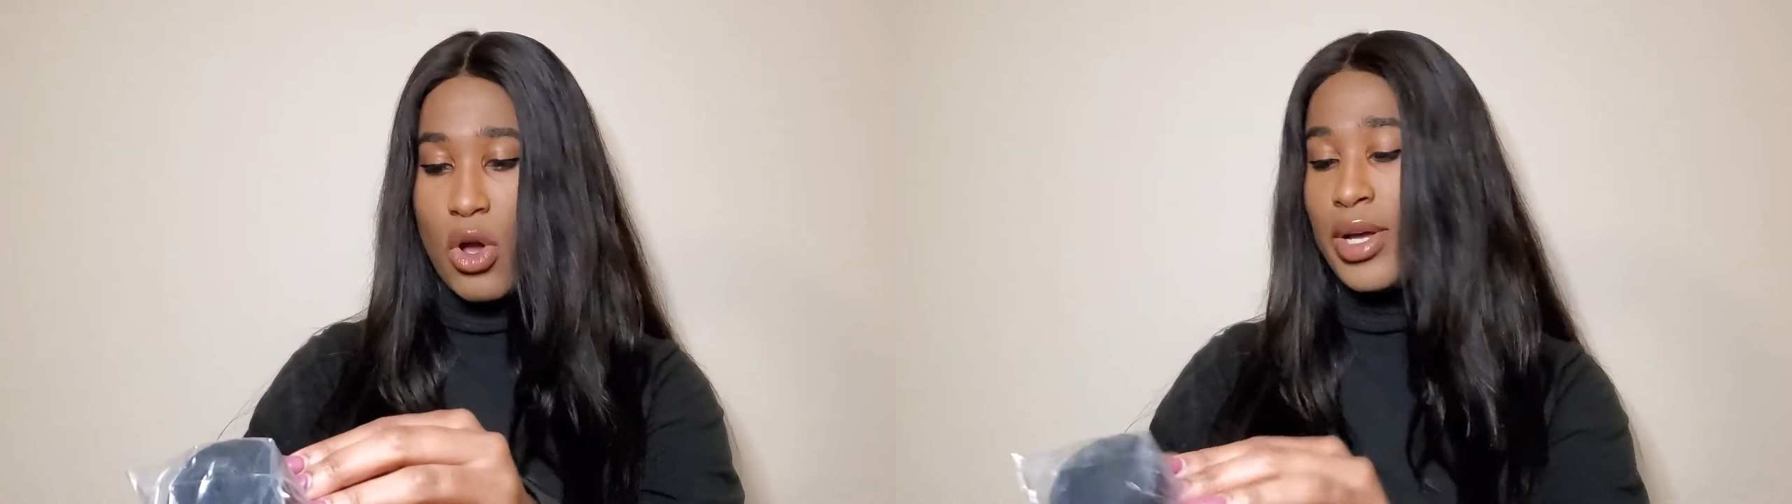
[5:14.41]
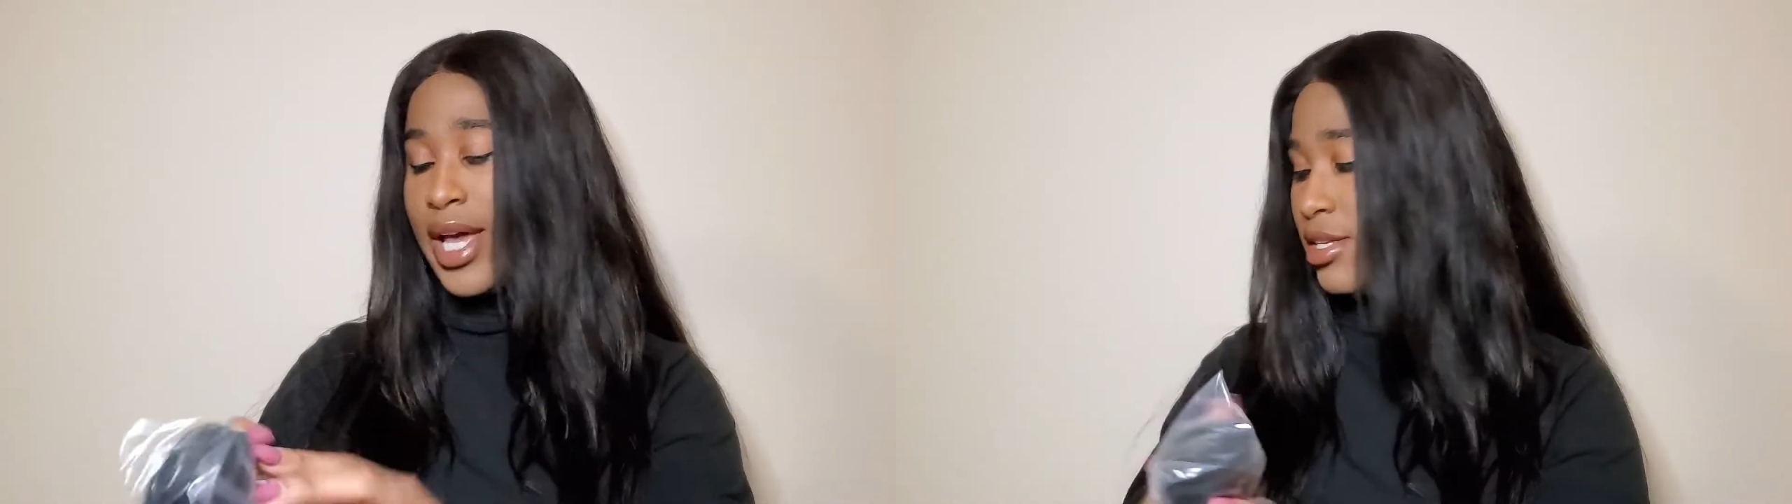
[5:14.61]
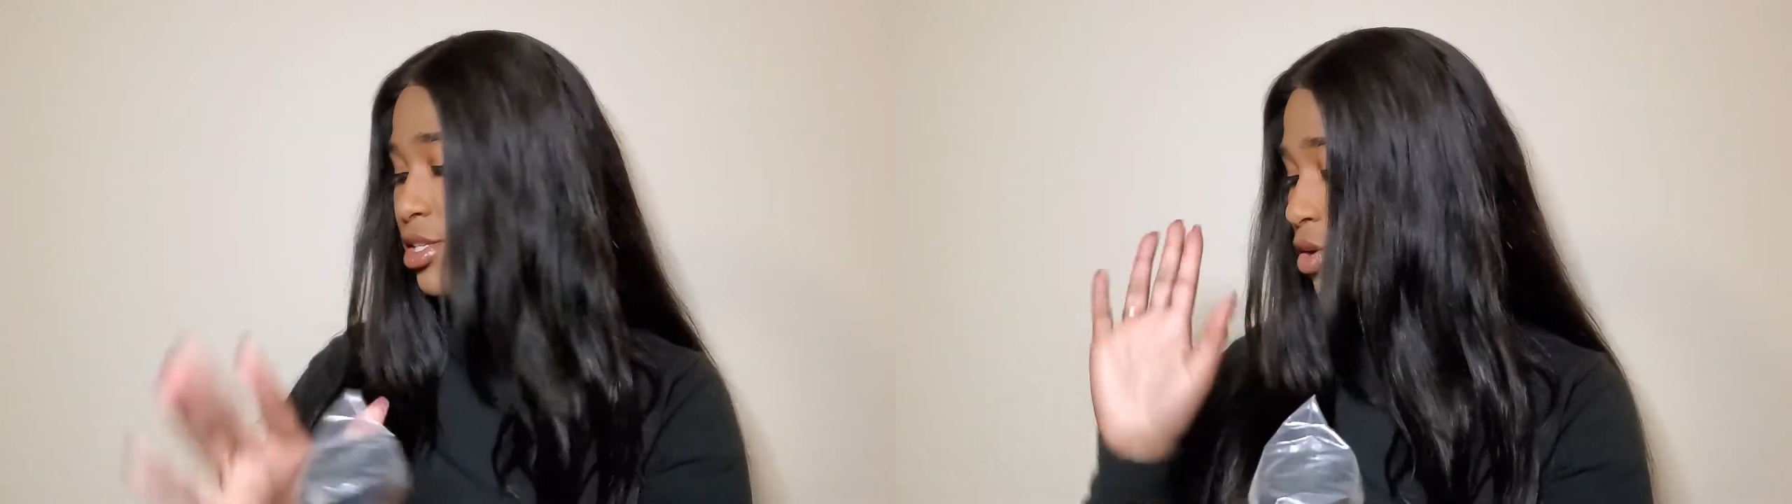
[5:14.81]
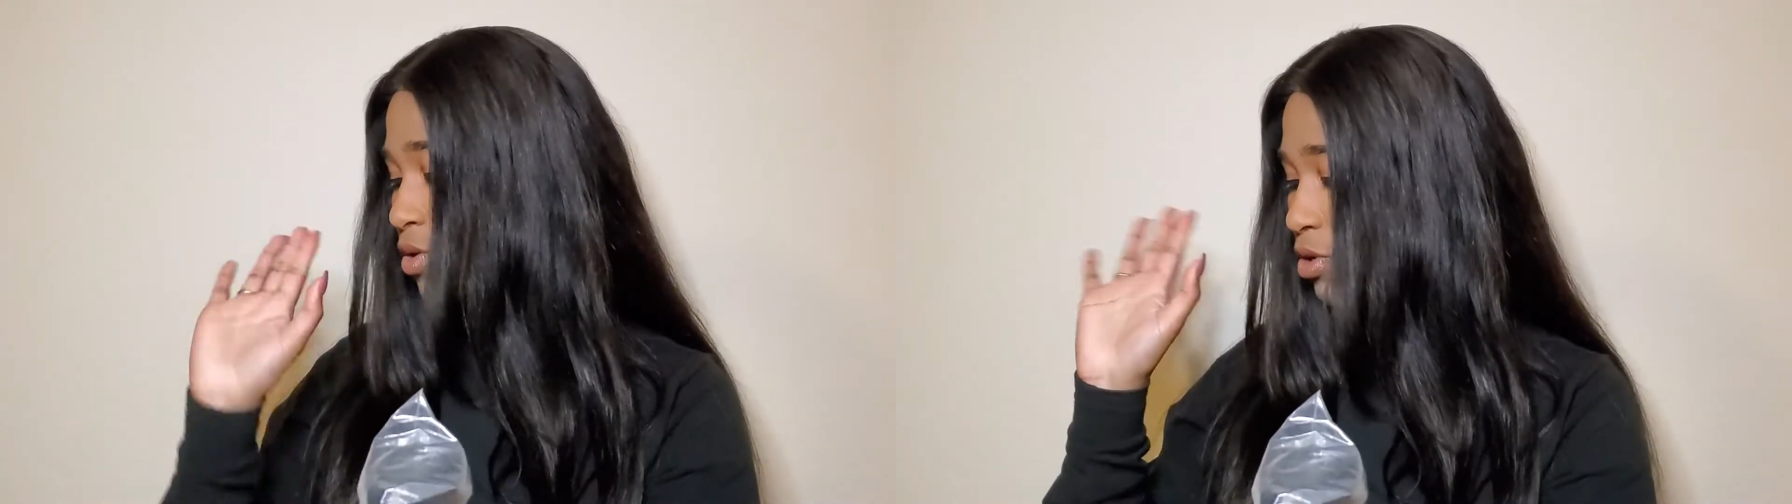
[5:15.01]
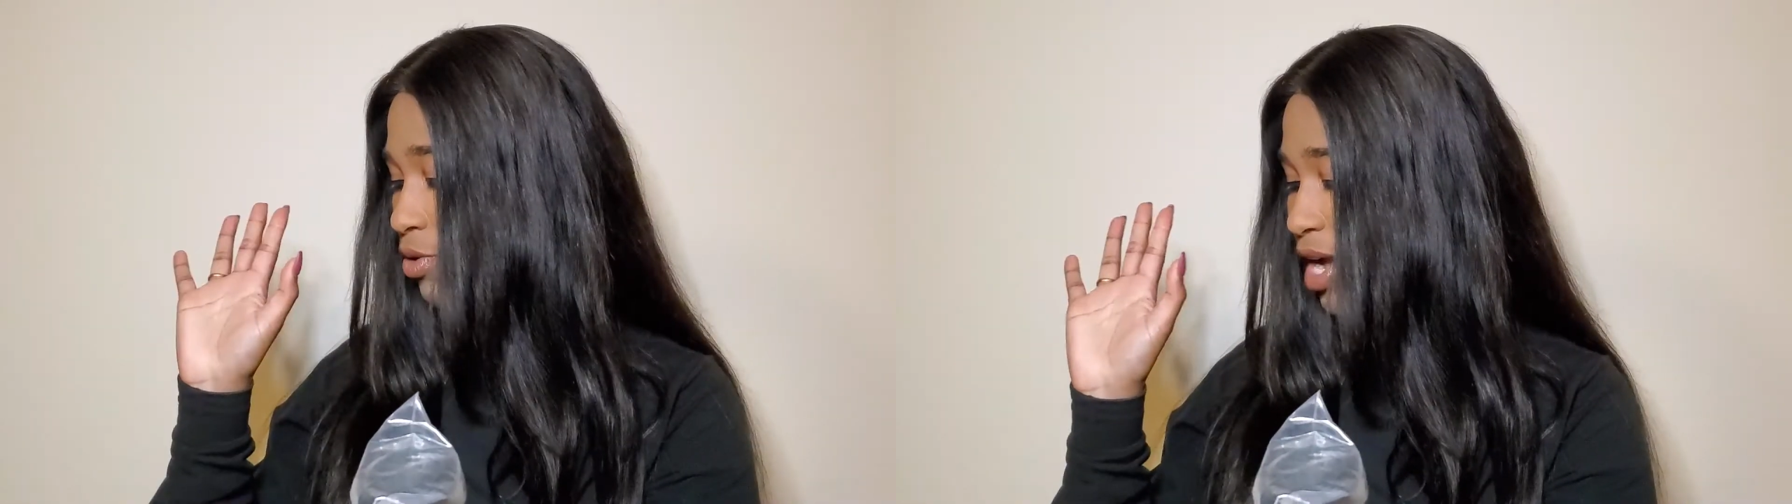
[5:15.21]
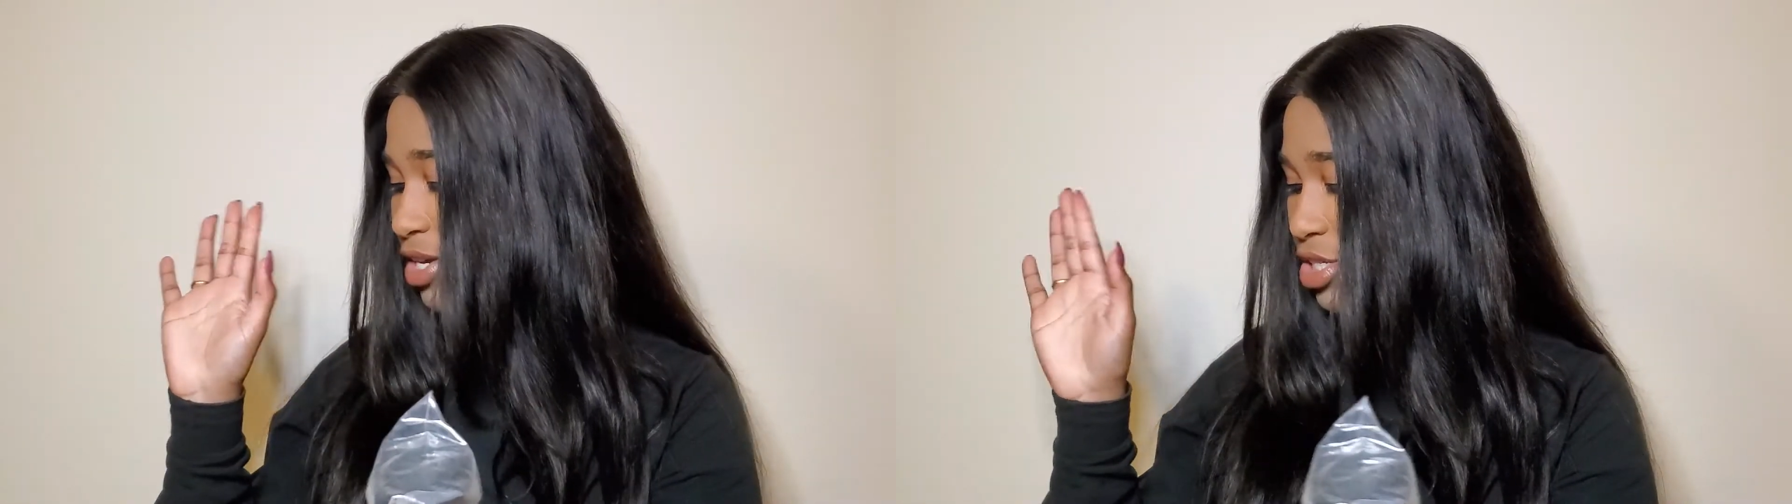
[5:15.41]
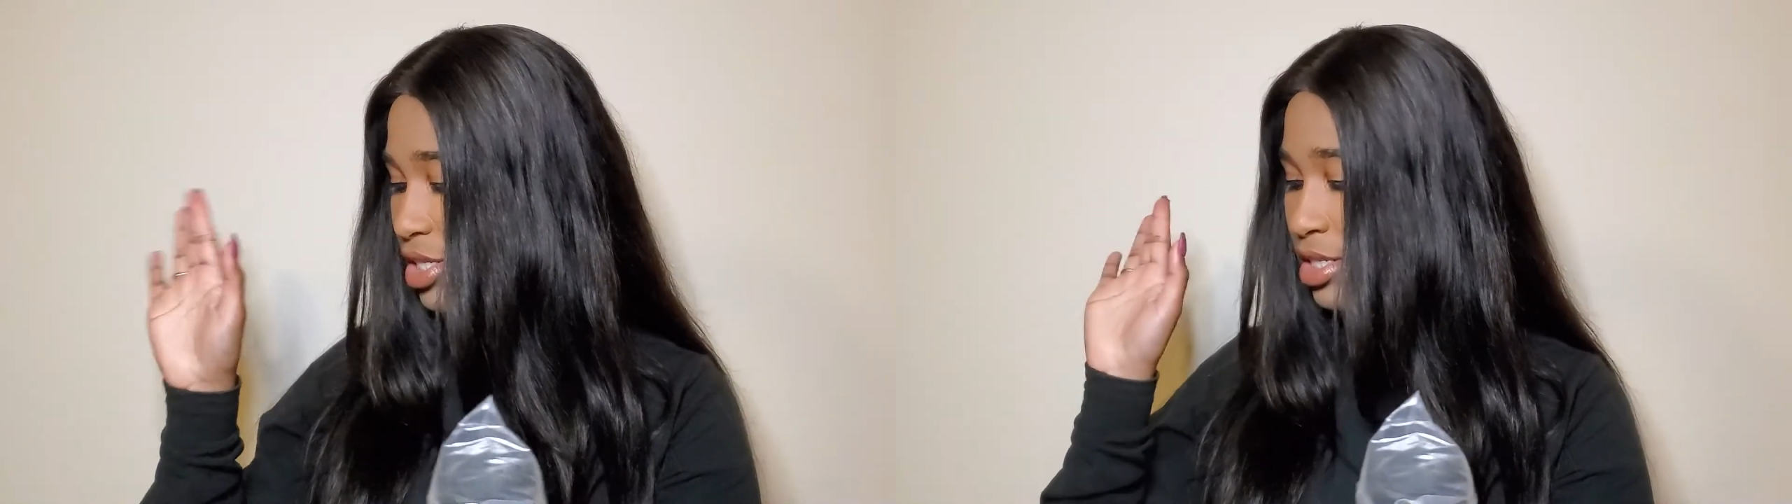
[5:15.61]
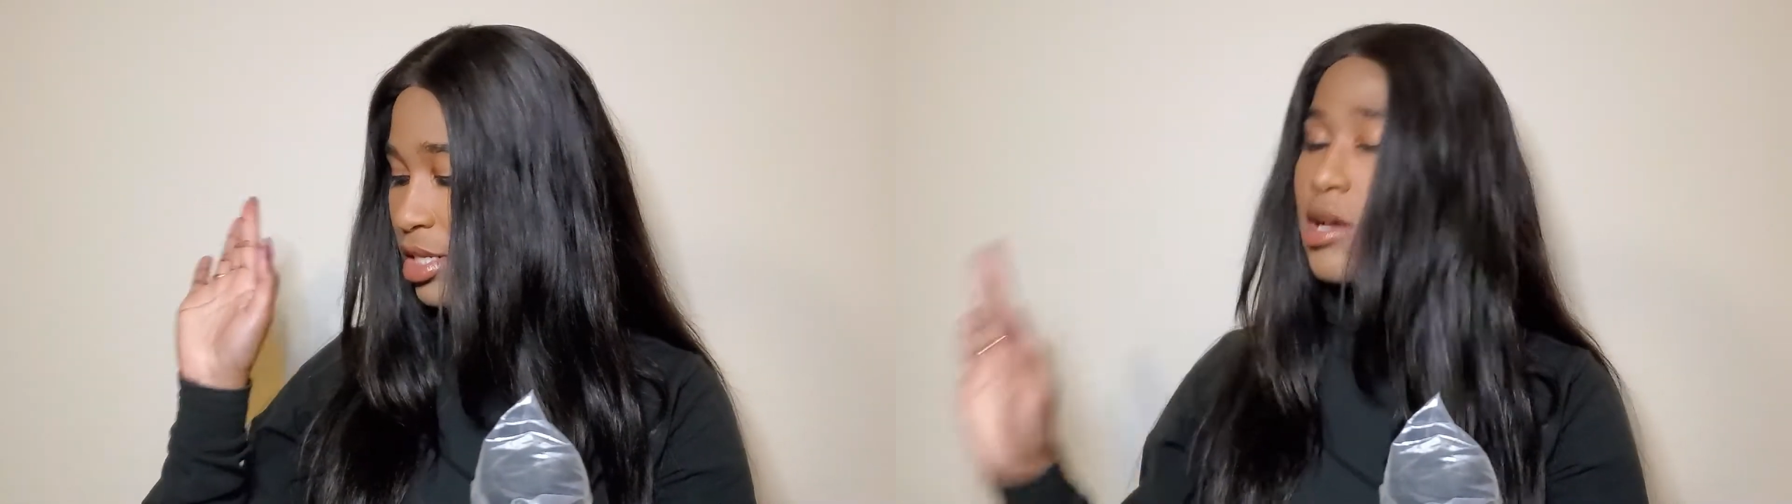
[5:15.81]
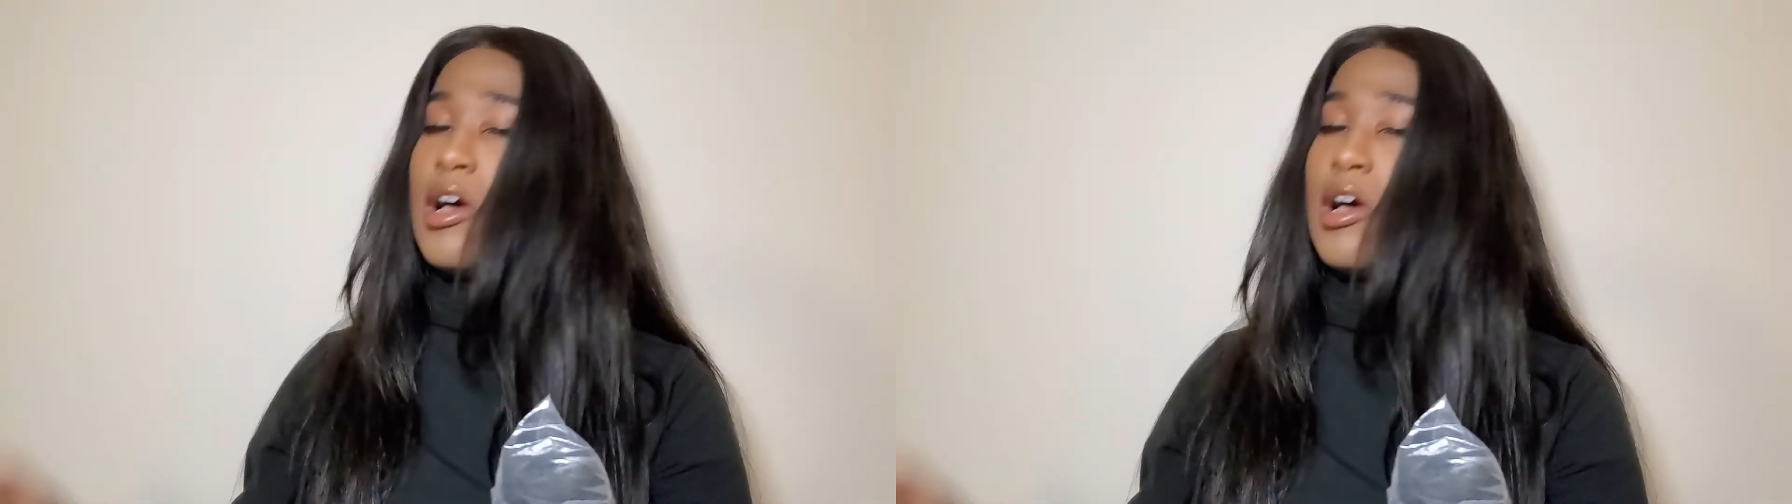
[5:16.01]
Okay, so correction.